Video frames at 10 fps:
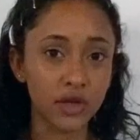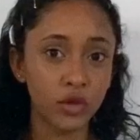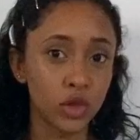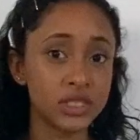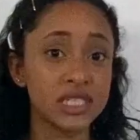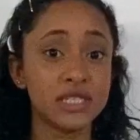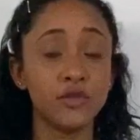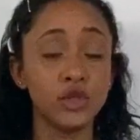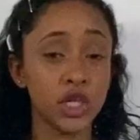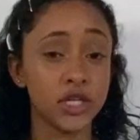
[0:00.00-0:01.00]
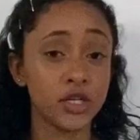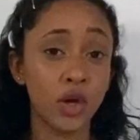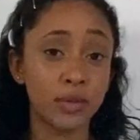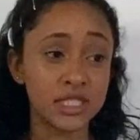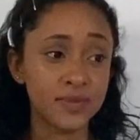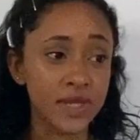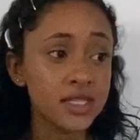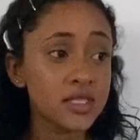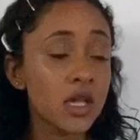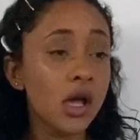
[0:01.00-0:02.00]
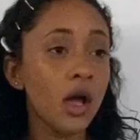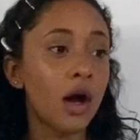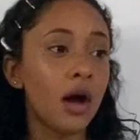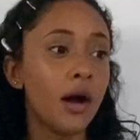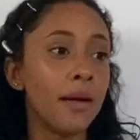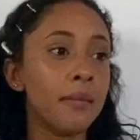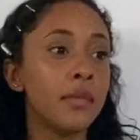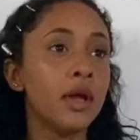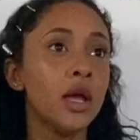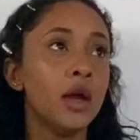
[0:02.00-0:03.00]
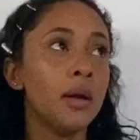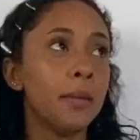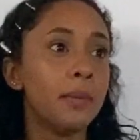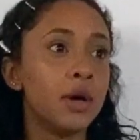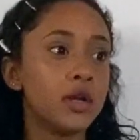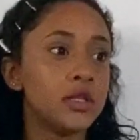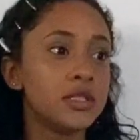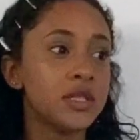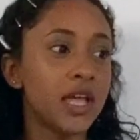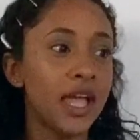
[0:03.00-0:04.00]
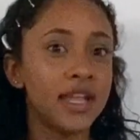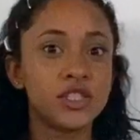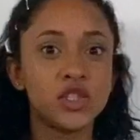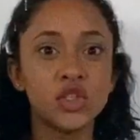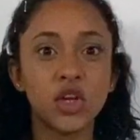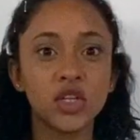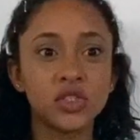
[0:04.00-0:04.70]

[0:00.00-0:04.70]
all those things if you share a common space. But it's not